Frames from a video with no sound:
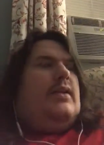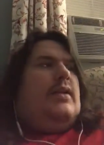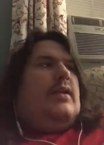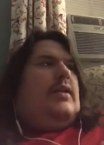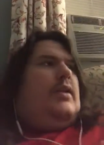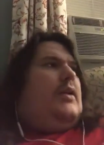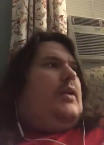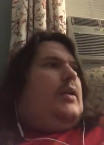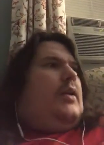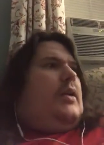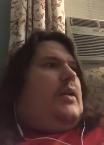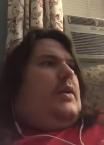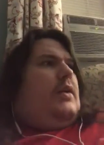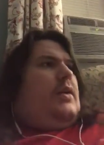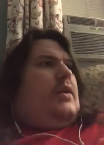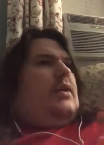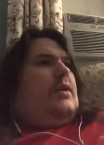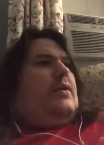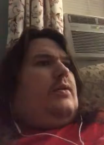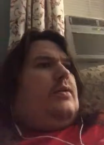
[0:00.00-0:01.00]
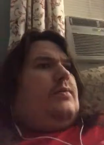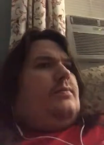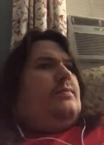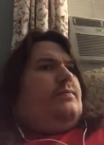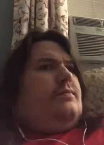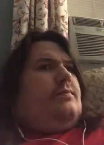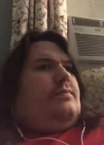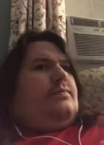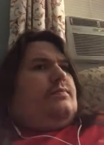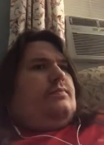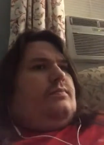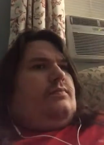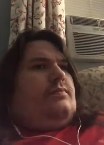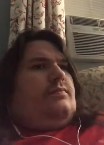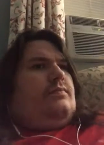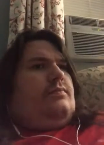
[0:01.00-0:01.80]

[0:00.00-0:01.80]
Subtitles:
[no speech]